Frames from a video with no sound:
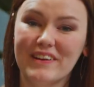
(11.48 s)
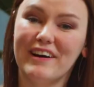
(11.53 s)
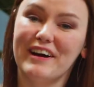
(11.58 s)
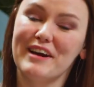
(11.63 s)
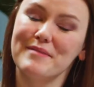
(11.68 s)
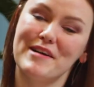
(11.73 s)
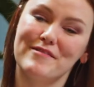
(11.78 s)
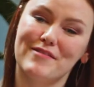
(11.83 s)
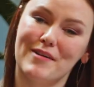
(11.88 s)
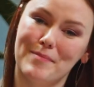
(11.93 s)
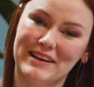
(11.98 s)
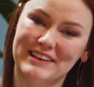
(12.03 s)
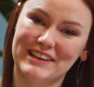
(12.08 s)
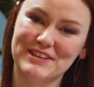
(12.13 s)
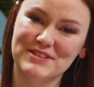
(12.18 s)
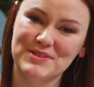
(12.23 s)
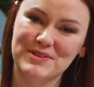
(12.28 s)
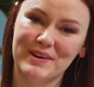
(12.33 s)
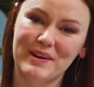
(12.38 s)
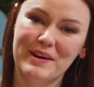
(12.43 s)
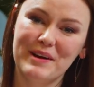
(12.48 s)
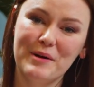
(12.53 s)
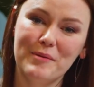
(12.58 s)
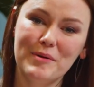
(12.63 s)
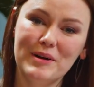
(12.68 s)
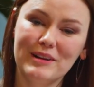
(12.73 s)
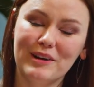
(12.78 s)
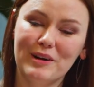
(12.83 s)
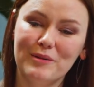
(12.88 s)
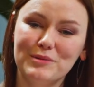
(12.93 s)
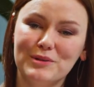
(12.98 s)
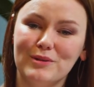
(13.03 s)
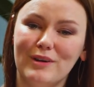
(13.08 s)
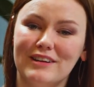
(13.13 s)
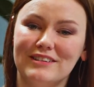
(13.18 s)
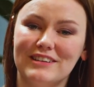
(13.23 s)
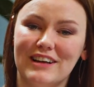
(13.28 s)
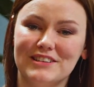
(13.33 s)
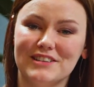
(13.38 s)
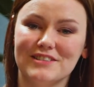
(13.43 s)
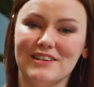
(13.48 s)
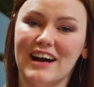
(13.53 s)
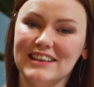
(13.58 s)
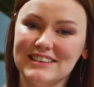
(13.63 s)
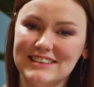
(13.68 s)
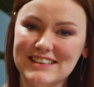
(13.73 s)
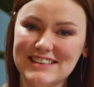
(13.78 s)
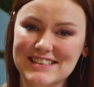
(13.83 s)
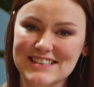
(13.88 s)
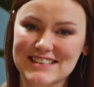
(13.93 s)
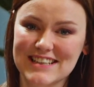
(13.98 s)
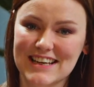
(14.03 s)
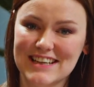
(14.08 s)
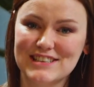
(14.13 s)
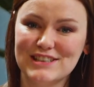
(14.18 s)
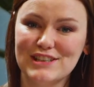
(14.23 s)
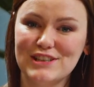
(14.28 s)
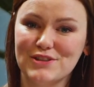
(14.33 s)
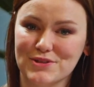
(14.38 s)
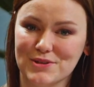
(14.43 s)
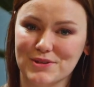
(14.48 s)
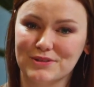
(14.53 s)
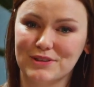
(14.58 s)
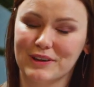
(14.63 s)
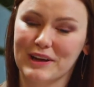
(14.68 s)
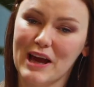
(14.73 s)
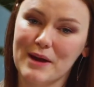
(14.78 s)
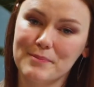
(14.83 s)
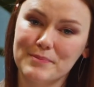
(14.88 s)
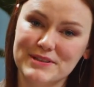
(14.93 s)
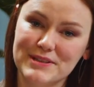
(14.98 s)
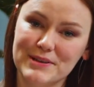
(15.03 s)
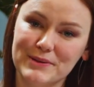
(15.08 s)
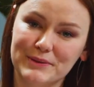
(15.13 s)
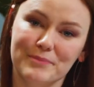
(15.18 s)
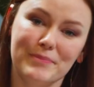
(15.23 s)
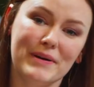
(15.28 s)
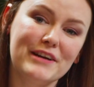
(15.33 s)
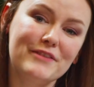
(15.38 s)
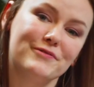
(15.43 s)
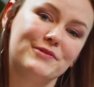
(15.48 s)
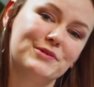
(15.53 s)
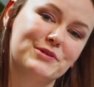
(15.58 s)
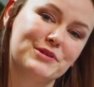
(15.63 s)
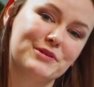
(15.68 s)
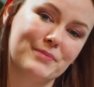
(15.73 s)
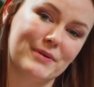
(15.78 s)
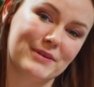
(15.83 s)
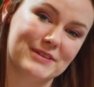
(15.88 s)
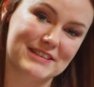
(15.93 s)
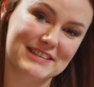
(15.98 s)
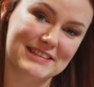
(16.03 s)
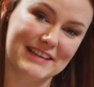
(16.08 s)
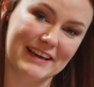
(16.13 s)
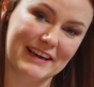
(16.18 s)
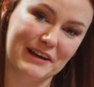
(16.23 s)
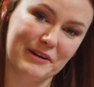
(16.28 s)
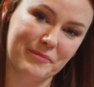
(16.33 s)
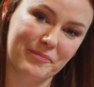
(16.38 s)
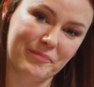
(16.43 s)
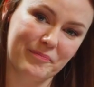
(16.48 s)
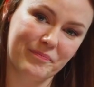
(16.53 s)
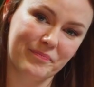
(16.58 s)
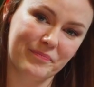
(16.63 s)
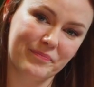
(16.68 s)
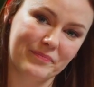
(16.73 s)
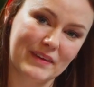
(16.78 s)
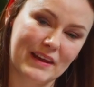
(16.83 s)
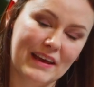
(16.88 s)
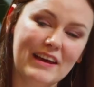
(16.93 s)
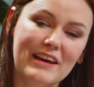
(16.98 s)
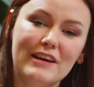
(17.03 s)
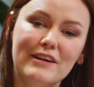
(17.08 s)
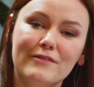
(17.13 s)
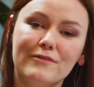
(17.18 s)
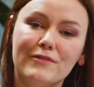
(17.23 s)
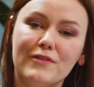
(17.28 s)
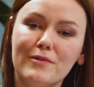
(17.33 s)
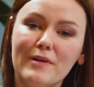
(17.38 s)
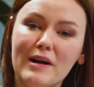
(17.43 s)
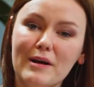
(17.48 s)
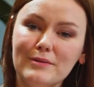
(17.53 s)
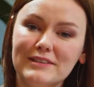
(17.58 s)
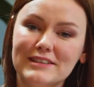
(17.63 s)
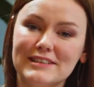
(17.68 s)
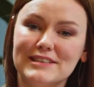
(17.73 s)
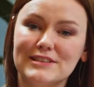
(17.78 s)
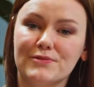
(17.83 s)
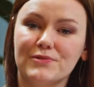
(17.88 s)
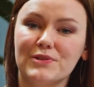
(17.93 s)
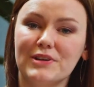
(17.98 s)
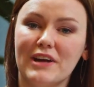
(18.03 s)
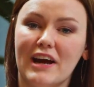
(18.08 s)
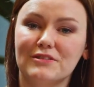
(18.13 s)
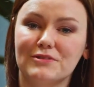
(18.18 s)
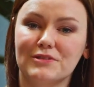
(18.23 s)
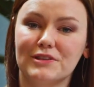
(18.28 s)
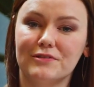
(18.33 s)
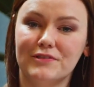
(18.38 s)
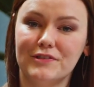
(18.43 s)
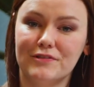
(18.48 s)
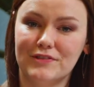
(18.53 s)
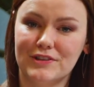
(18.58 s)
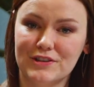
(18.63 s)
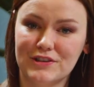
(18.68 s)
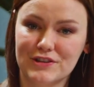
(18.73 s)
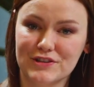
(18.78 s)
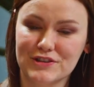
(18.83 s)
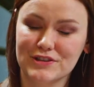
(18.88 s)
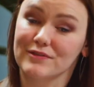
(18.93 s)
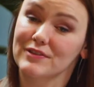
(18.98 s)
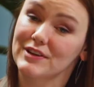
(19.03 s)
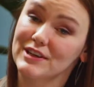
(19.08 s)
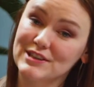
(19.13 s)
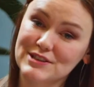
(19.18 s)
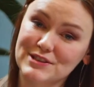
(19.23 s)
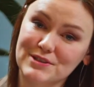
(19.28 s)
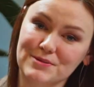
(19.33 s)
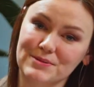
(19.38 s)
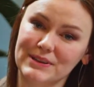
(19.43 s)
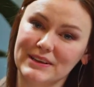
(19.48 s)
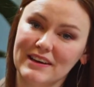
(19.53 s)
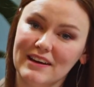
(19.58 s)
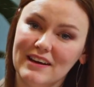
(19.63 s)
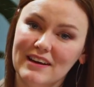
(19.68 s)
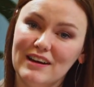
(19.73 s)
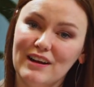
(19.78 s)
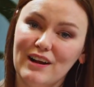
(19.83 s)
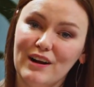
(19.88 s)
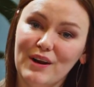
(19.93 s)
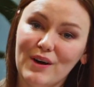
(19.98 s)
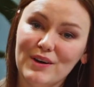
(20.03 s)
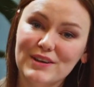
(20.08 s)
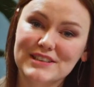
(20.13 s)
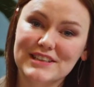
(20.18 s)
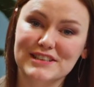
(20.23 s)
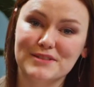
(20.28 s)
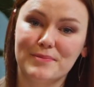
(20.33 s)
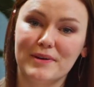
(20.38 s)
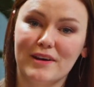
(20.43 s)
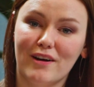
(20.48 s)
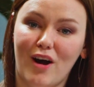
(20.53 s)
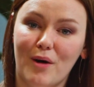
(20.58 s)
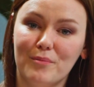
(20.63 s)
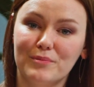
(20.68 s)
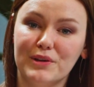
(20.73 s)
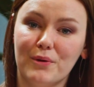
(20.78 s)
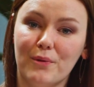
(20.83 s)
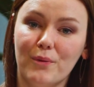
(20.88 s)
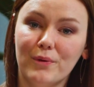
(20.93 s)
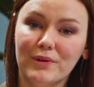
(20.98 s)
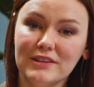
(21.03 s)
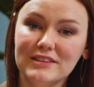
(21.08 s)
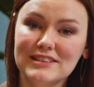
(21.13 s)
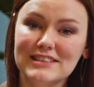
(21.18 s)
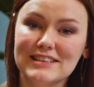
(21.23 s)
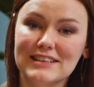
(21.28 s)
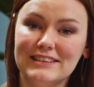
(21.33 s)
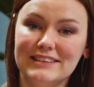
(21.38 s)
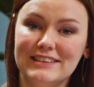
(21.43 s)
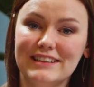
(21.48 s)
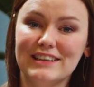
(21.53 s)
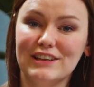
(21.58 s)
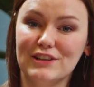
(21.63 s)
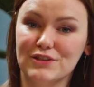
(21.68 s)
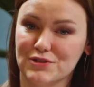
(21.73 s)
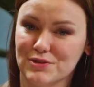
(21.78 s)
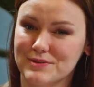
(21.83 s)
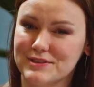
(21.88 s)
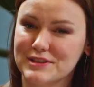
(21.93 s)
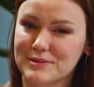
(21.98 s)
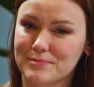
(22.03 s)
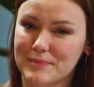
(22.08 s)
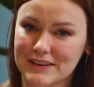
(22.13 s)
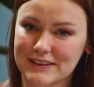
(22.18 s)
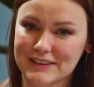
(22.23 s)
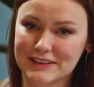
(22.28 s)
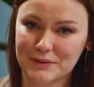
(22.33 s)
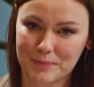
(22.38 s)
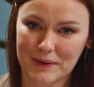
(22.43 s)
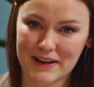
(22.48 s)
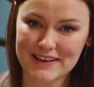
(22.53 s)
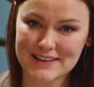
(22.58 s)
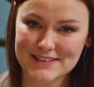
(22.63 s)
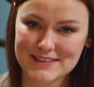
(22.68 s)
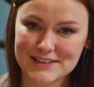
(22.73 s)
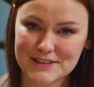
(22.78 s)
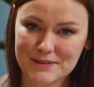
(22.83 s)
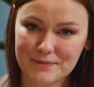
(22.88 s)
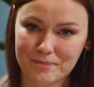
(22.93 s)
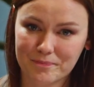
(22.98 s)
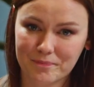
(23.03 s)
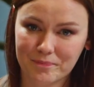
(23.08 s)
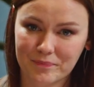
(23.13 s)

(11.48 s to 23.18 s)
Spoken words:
I'm Eva Banaś. Welcome to another IT Insights InsurTalk episode by Future Processing. Throughout its 350 years of history, Lloyd has become the world's leading insurance marketplace.